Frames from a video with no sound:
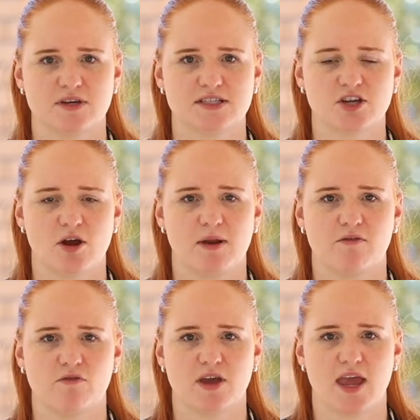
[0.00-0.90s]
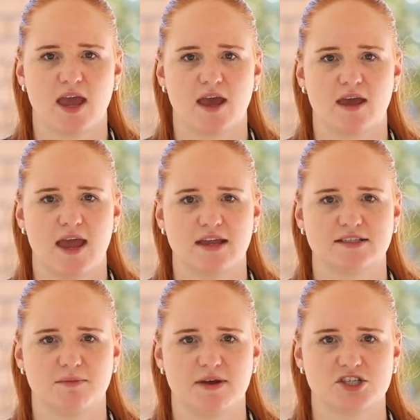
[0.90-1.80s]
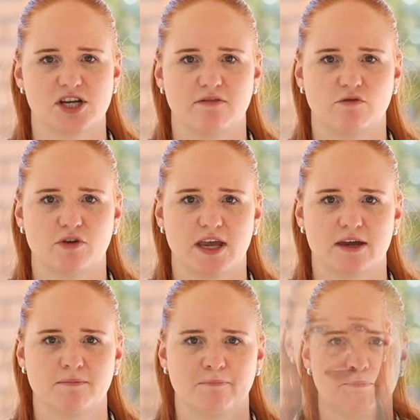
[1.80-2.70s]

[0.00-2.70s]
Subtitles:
rest home level care and dementia level care.